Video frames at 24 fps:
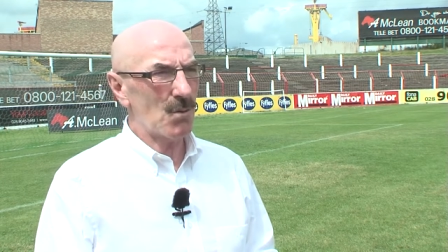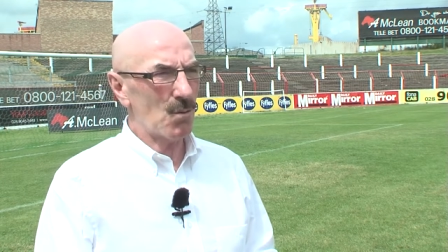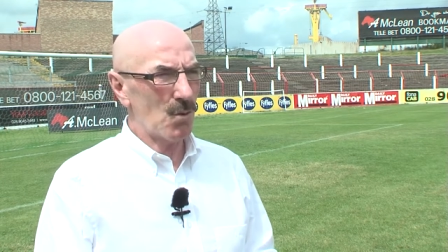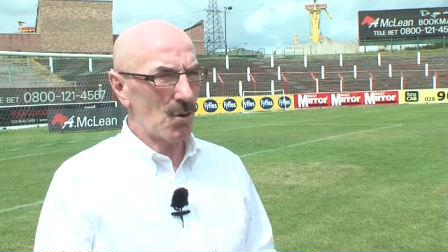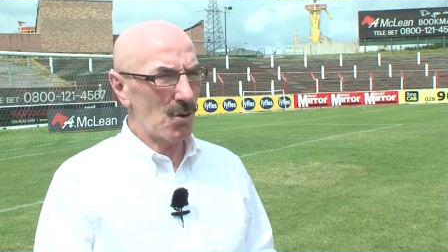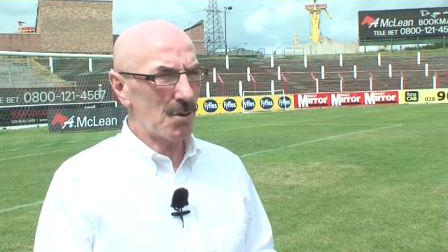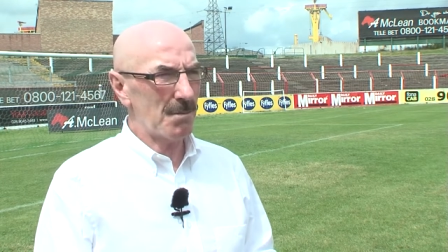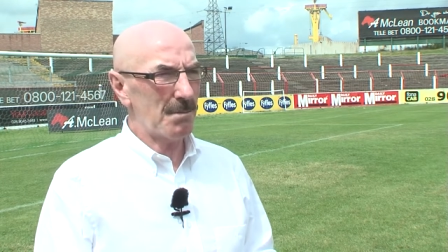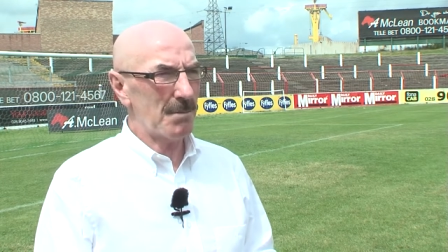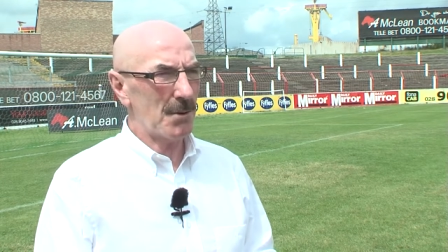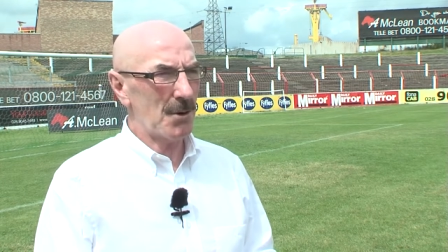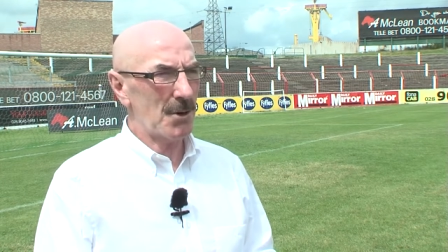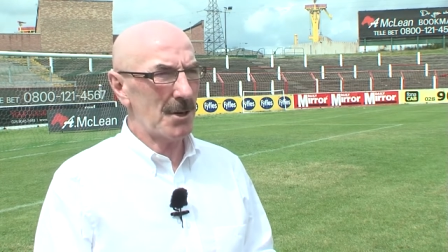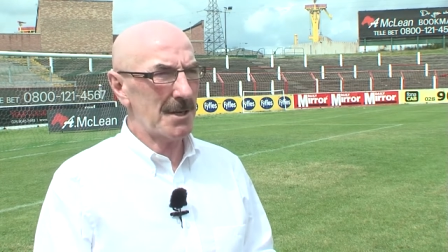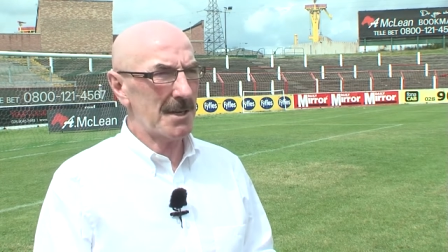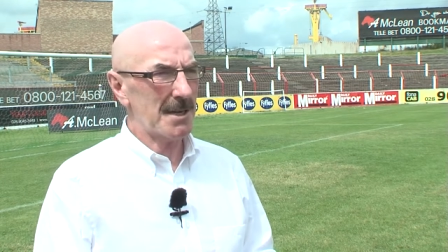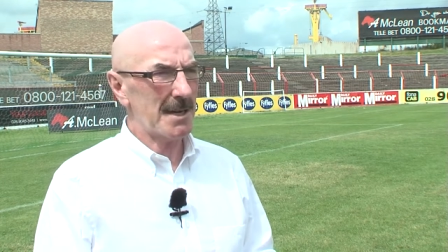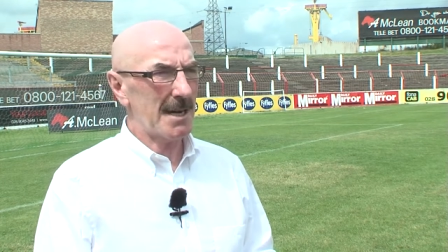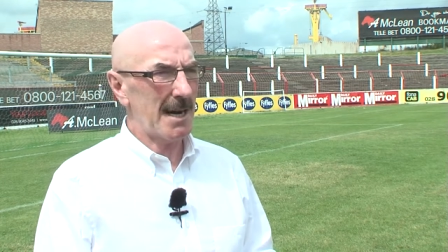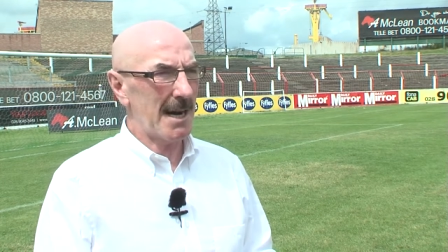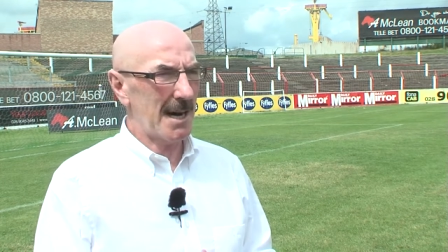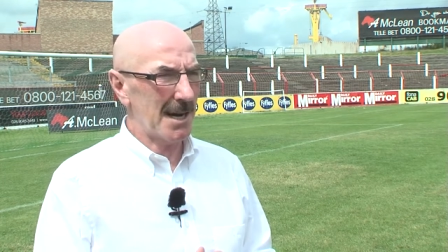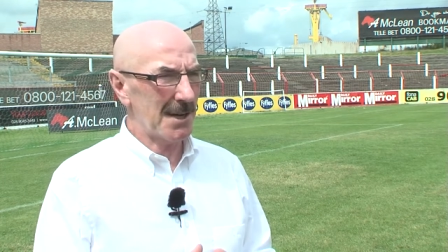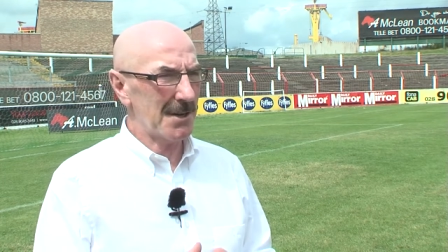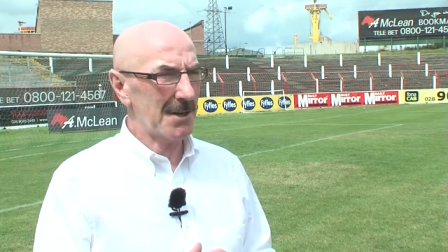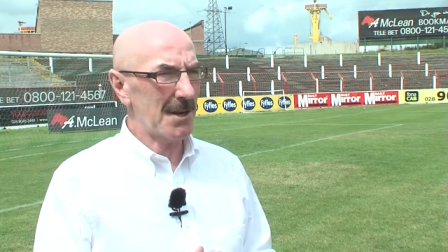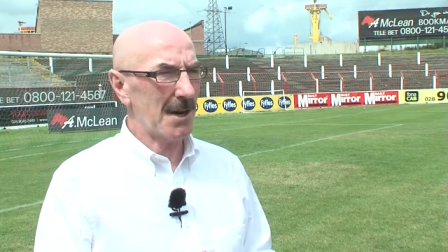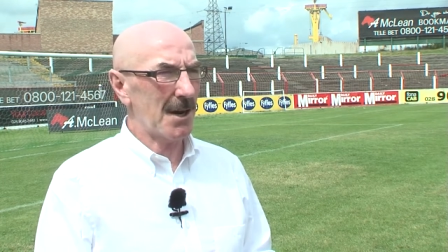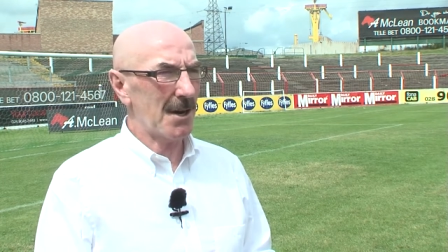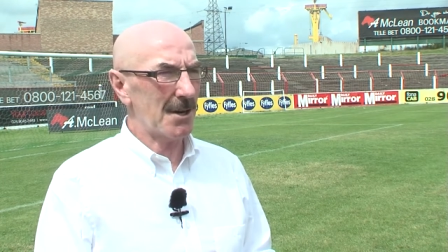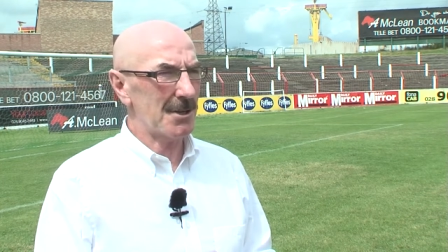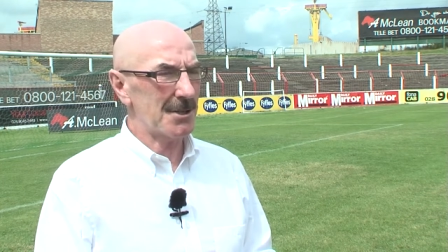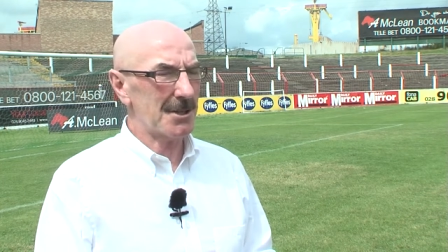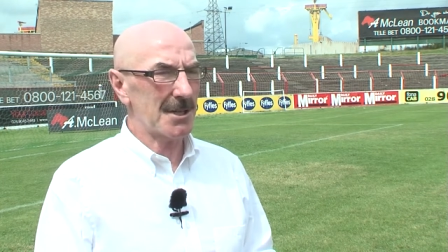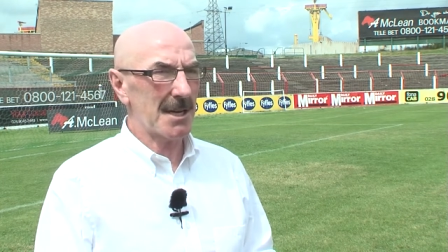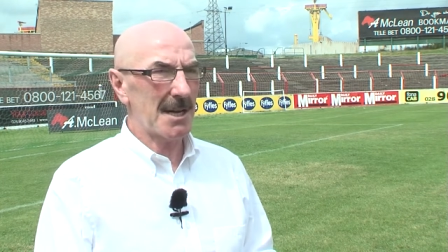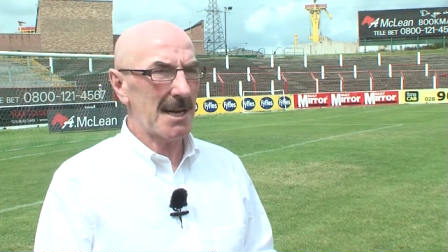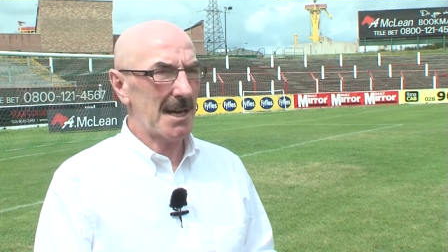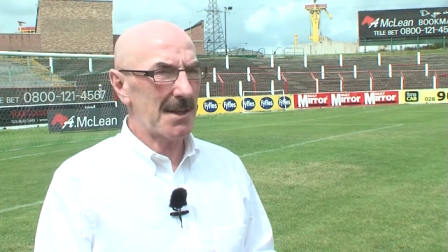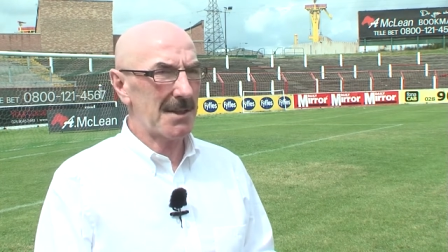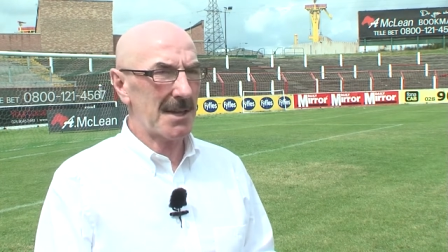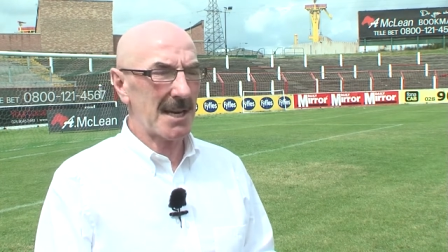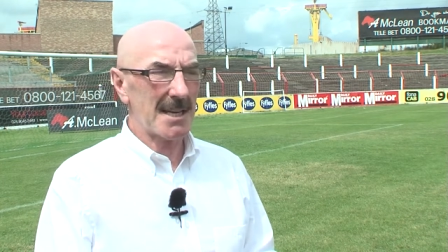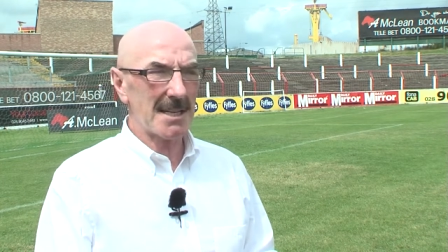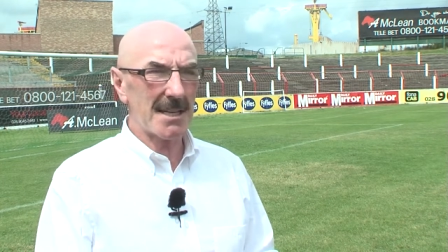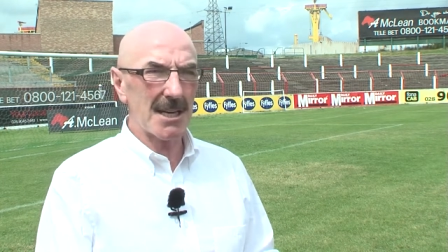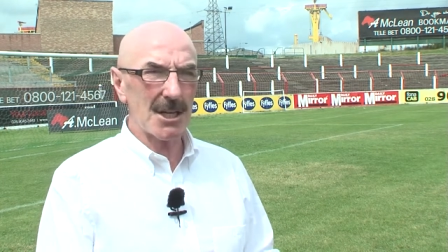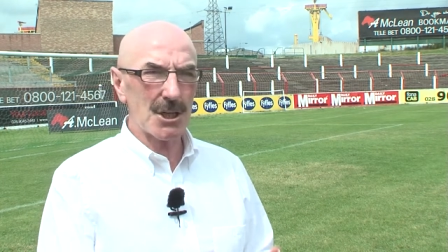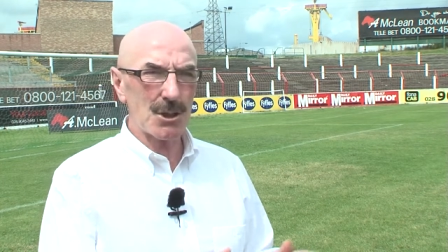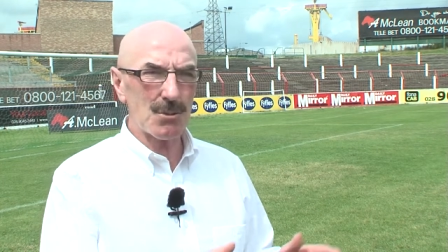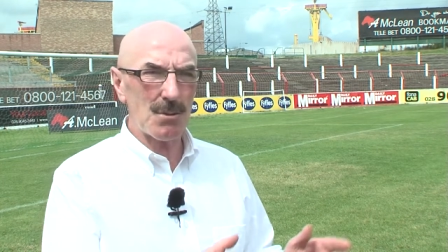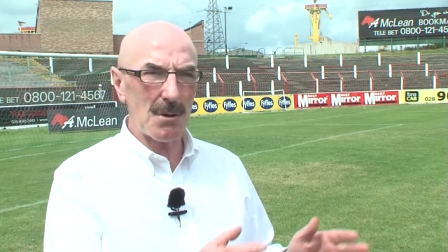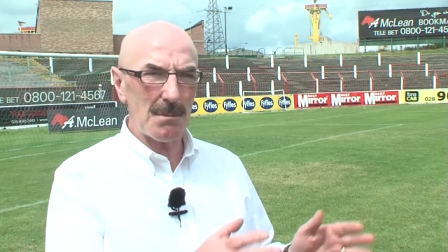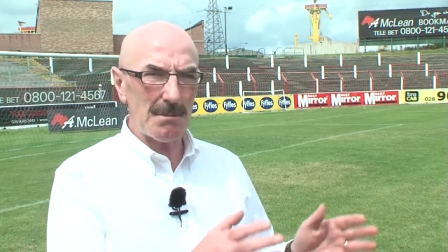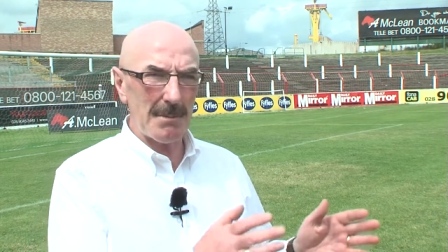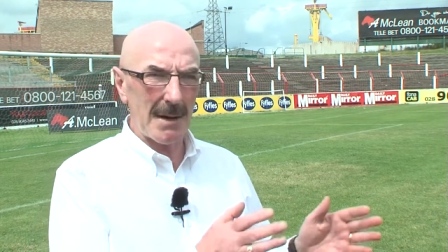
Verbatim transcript: Warrenpoint and Ards. I think that's where